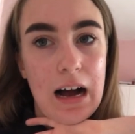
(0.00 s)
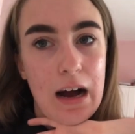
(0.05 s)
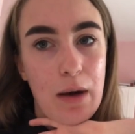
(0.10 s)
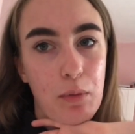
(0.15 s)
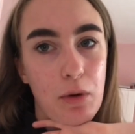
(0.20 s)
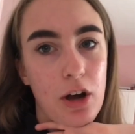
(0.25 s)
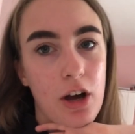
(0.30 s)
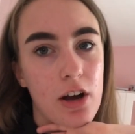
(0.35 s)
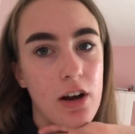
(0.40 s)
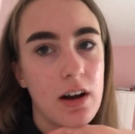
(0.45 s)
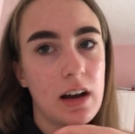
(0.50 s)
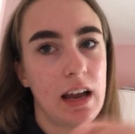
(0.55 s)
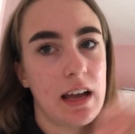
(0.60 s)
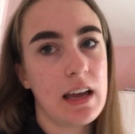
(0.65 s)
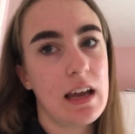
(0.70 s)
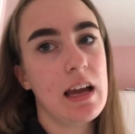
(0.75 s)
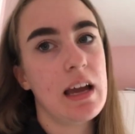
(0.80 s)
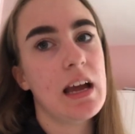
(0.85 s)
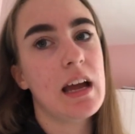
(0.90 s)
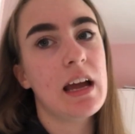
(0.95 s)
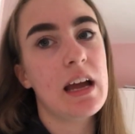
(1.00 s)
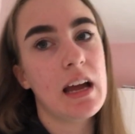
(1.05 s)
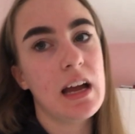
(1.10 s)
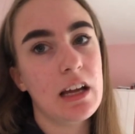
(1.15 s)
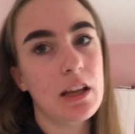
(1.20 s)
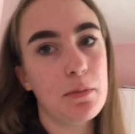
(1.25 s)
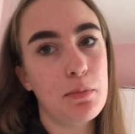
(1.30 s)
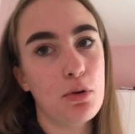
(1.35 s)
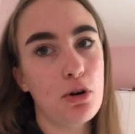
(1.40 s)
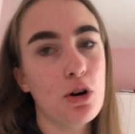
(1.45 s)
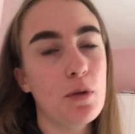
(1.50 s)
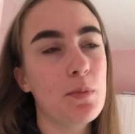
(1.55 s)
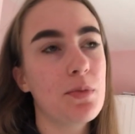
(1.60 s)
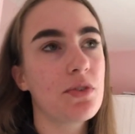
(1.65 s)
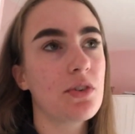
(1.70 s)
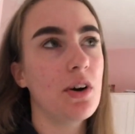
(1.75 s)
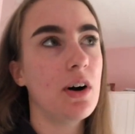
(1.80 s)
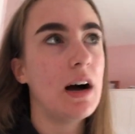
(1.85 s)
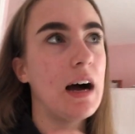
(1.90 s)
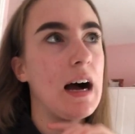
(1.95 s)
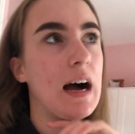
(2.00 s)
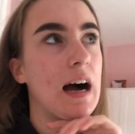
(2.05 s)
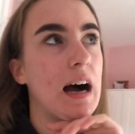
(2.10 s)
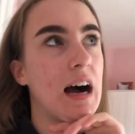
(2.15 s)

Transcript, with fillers: I work like in a pub so